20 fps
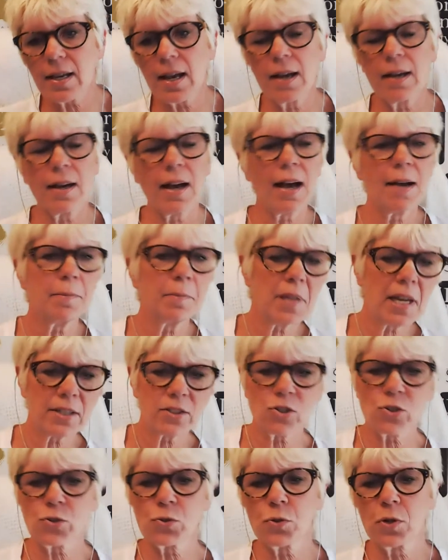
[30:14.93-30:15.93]
I'm
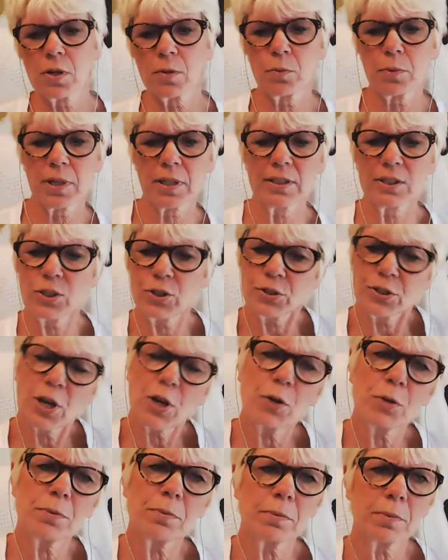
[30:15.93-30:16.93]
not sure. Do you
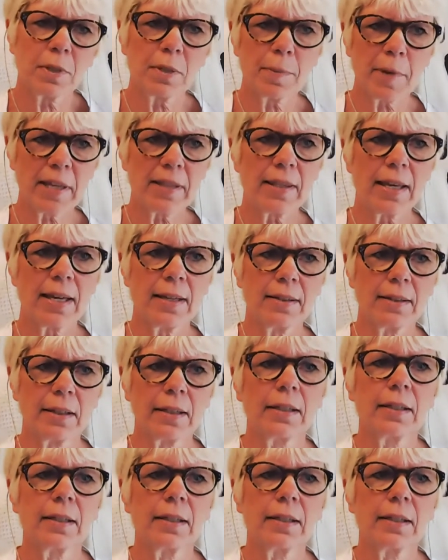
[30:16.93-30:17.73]
know about that?